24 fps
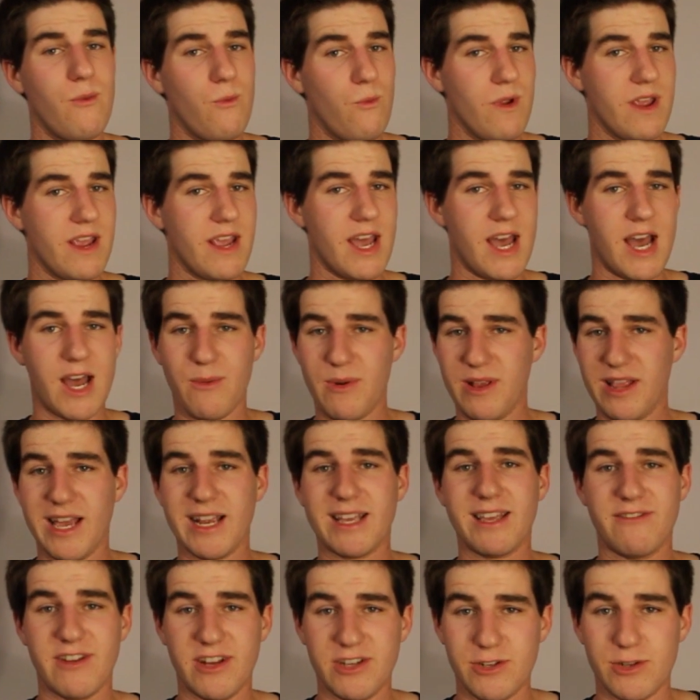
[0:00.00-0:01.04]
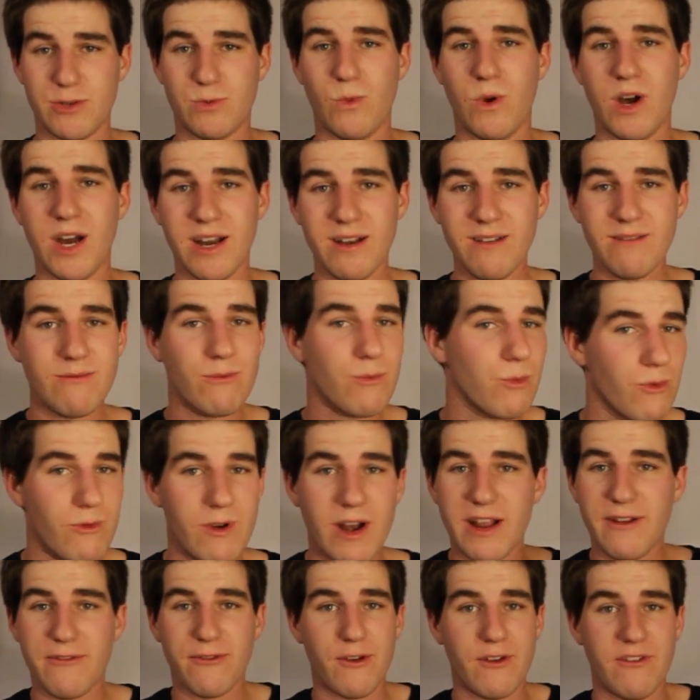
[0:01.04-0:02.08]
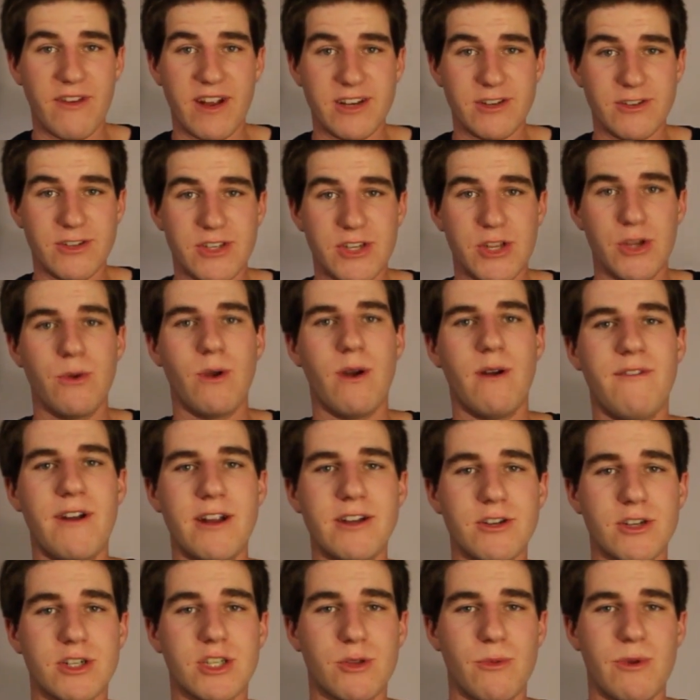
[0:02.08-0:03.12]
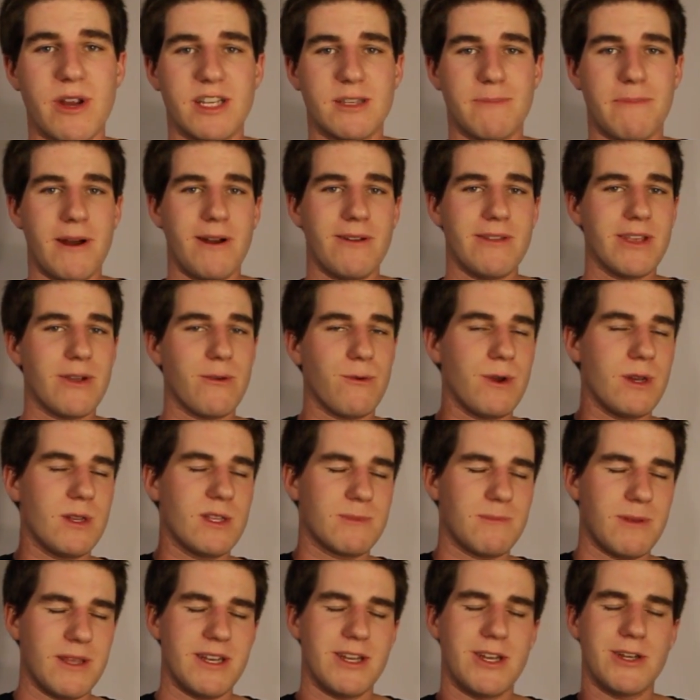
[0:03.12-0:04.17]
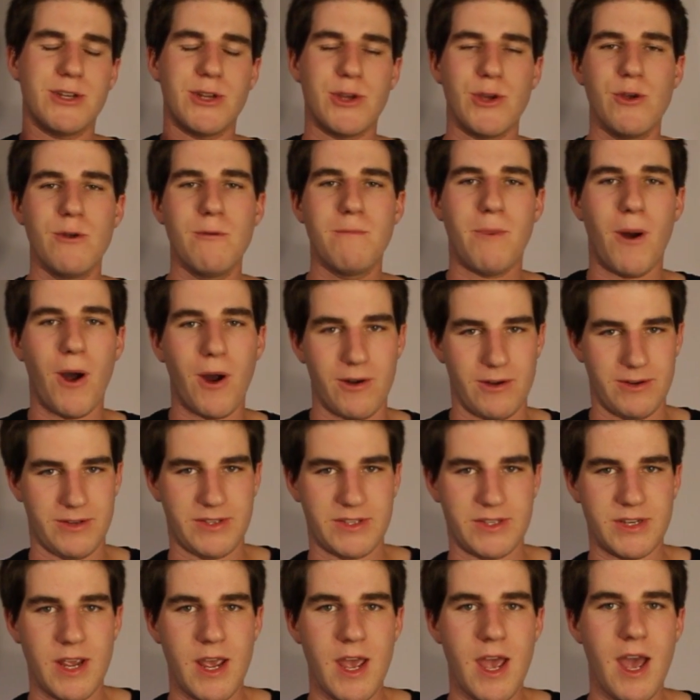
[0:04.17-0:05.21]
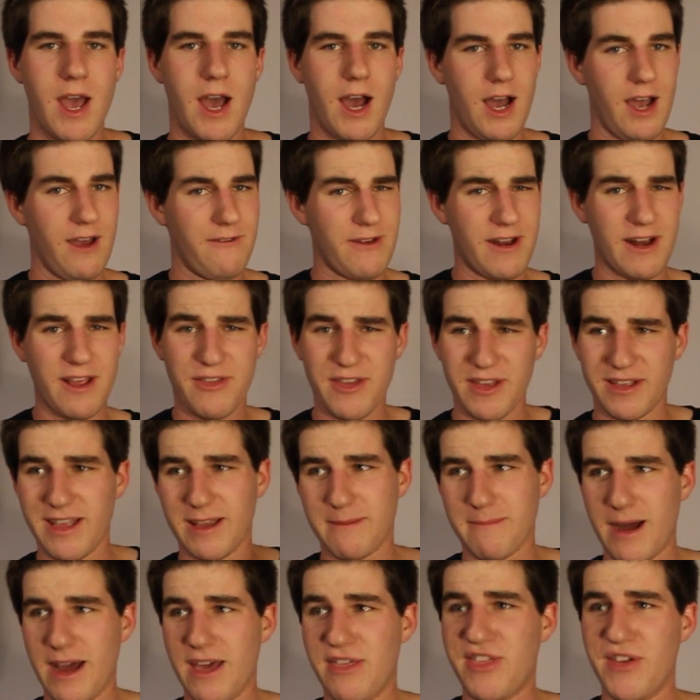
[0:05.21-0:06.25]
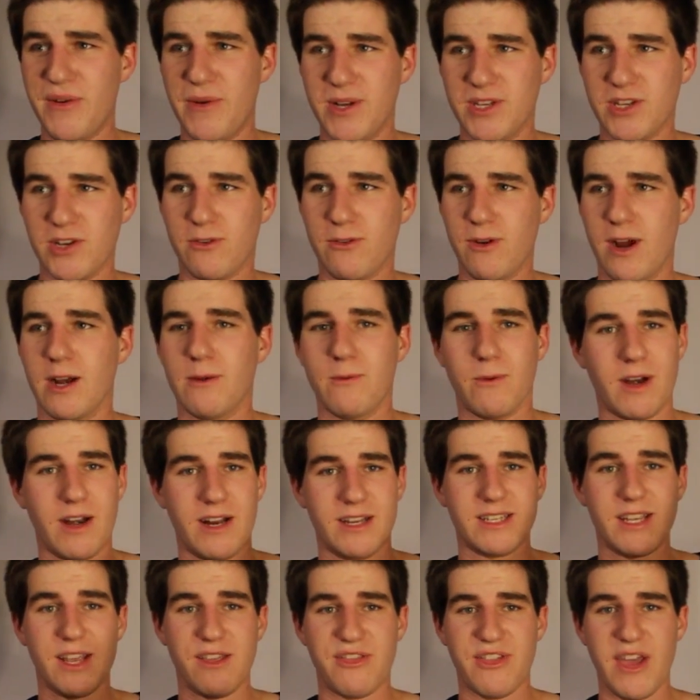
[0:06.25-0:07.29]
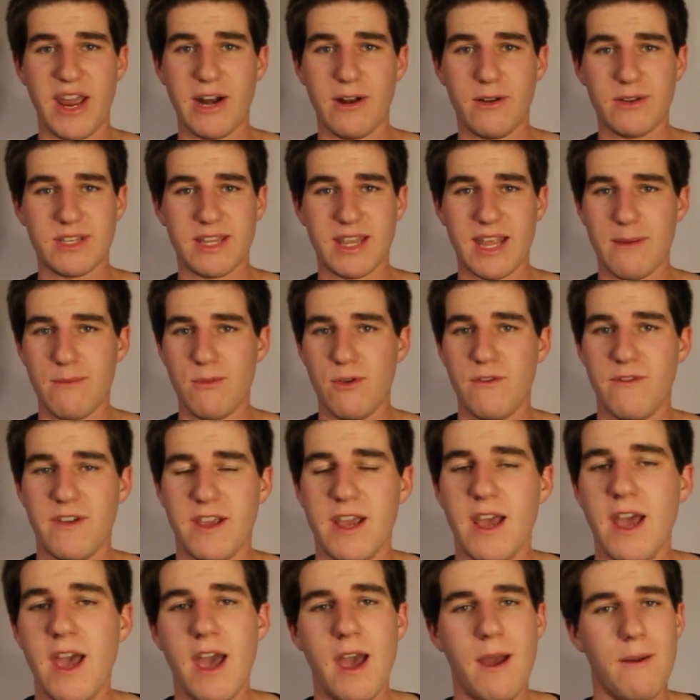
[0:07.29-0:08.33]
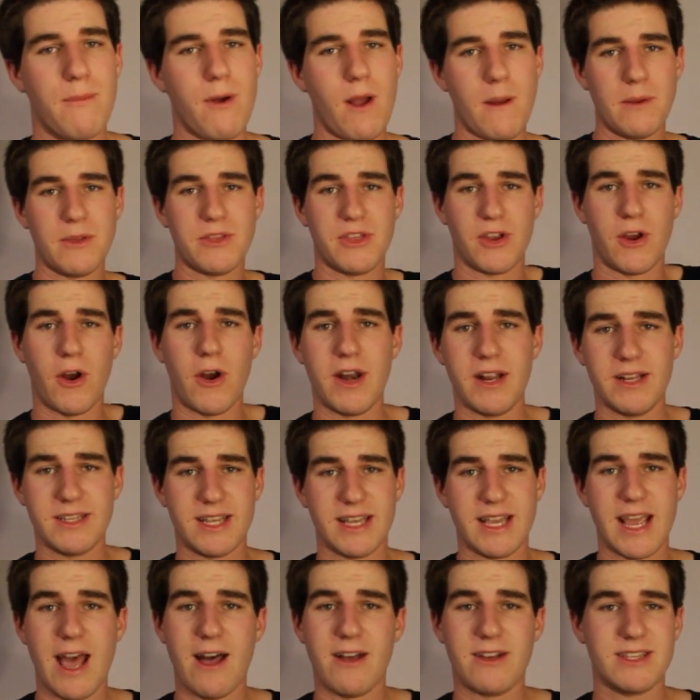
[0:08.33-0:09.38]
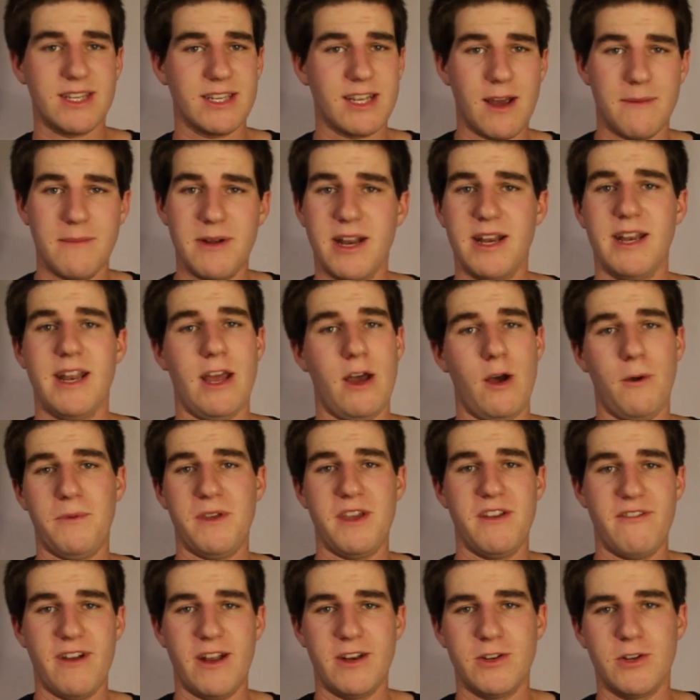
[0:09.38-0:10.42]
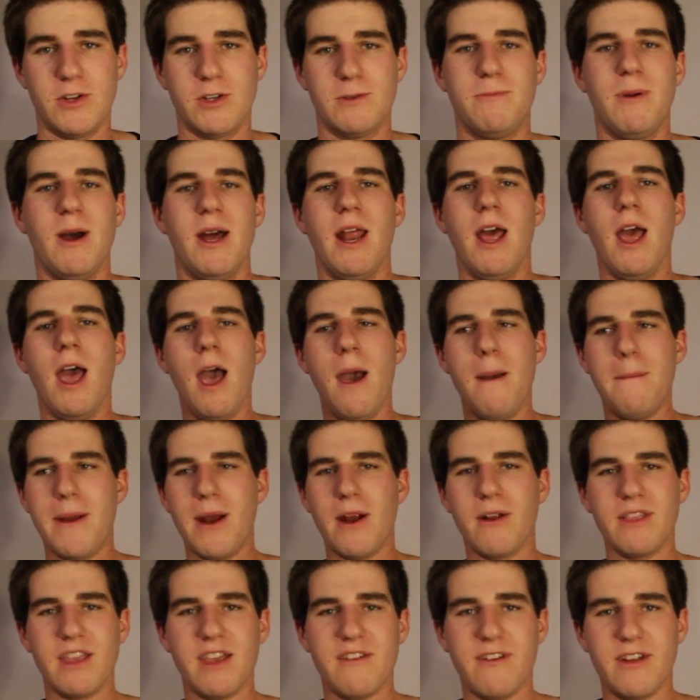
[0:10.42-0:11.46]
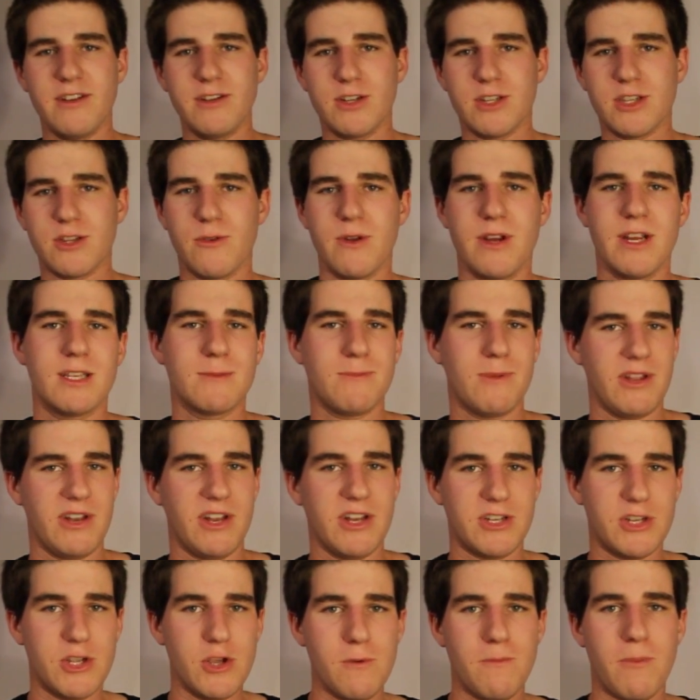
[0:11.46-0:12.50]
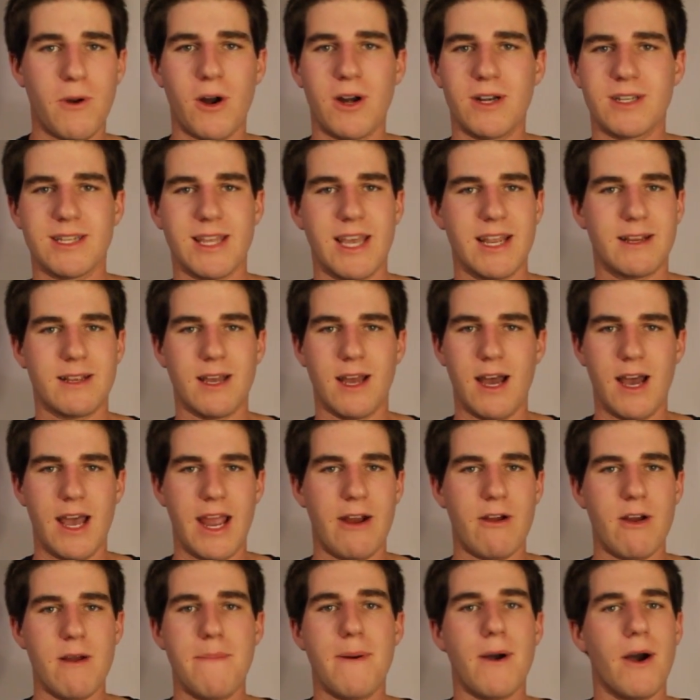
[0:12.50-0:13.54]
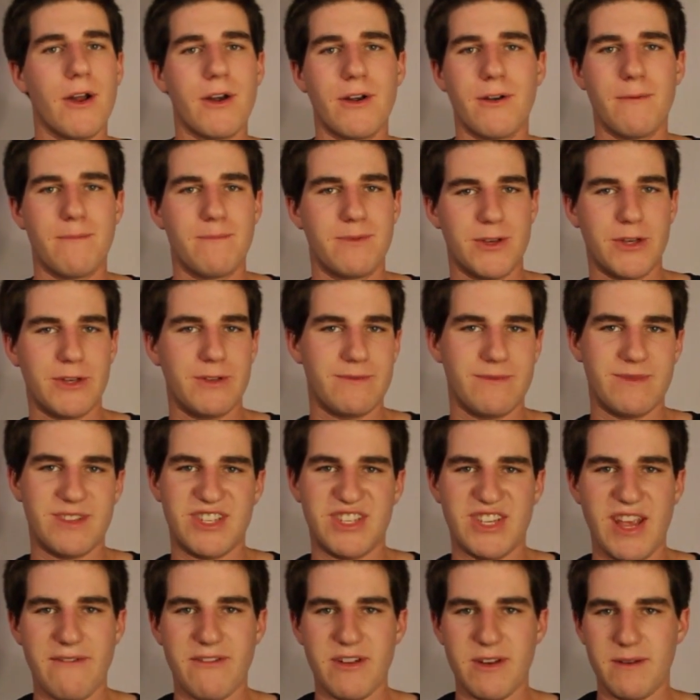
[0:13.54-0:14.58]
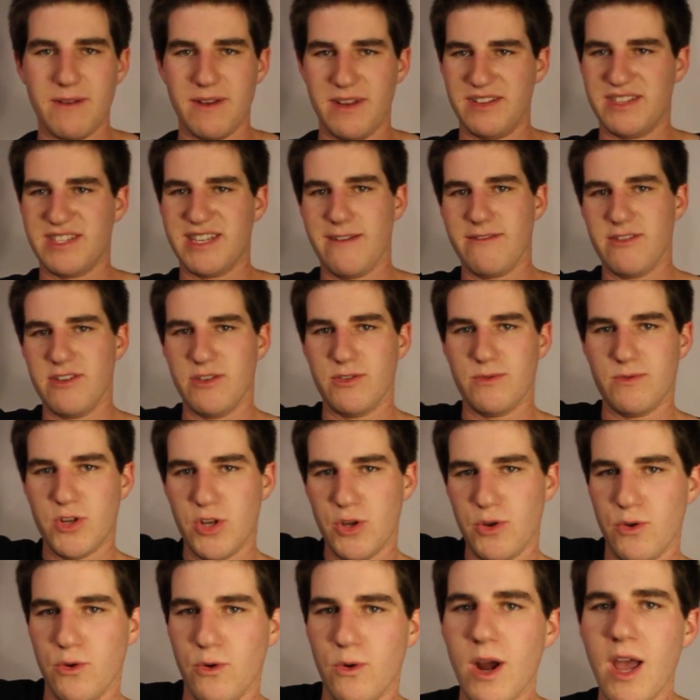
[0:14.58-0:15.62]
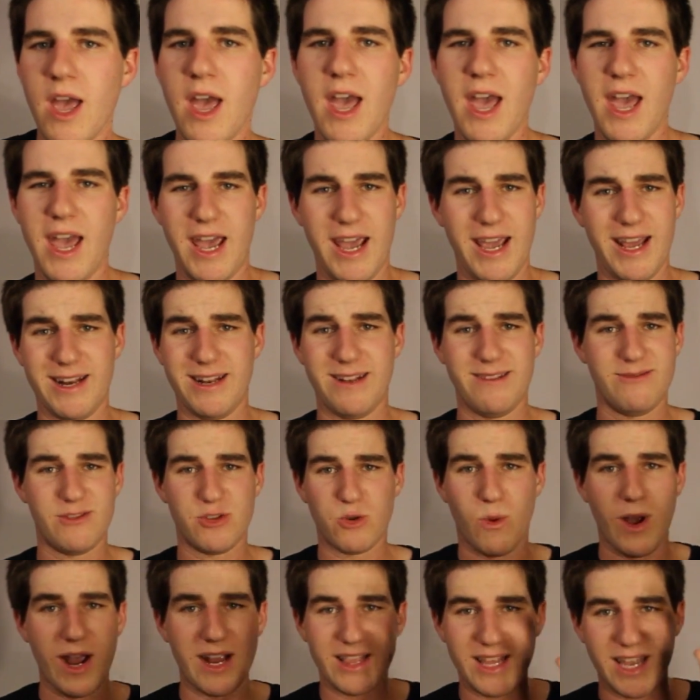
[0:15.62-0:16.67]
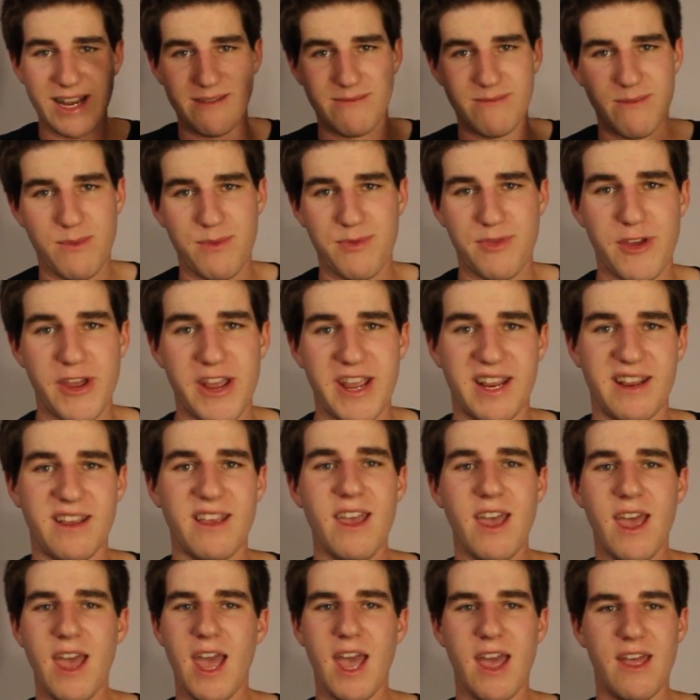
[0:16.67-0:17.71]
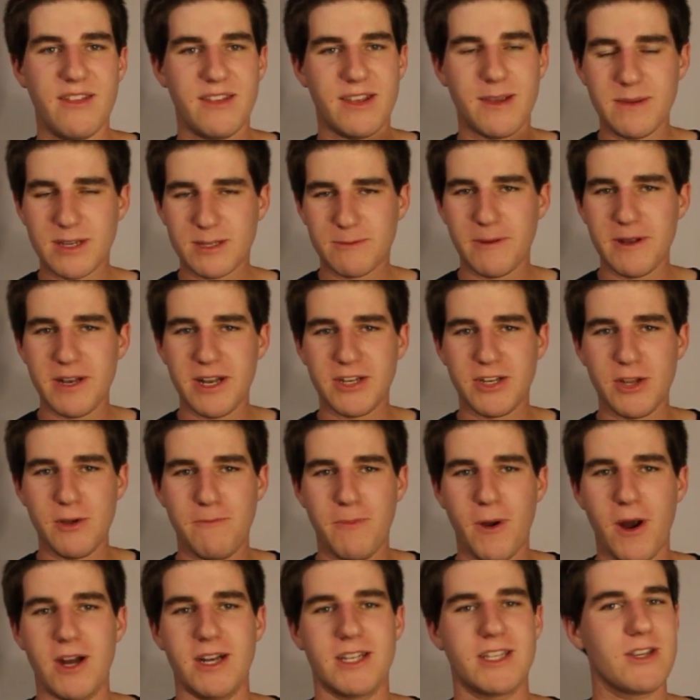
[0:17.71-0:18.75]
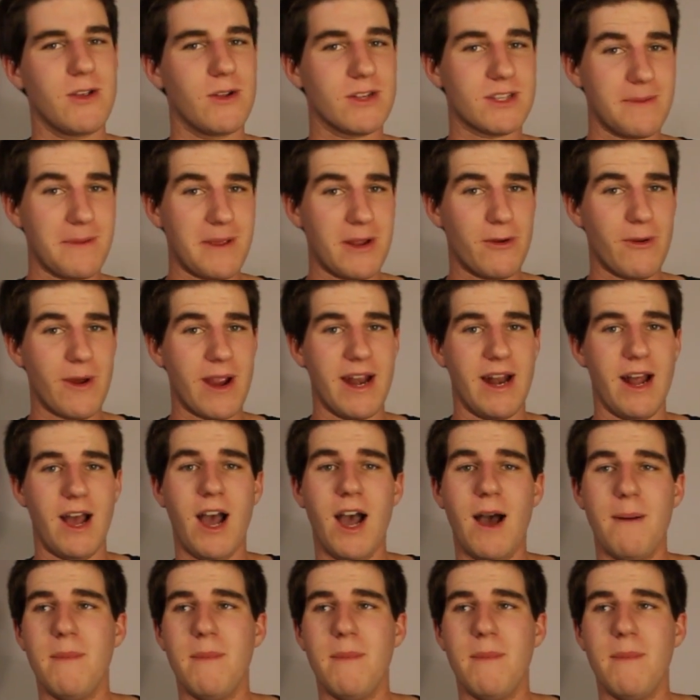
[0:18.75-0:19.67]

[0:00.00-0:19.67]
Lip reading: We like Avengers 1. We're ready for Avengers 2. Avengers 3 is apparently going to be split into 2 parts. If anything, like my theories are correct, we're going to see Thanos in that movie, probably with the Guardians of the Galaxy coming in to help the Avengers. But apparently Avengers 3 split into 2 parts, like Harry Potter 7 and 7-2 and Twilight thing. Gonna be split into 2 parts, so it's gonna be great.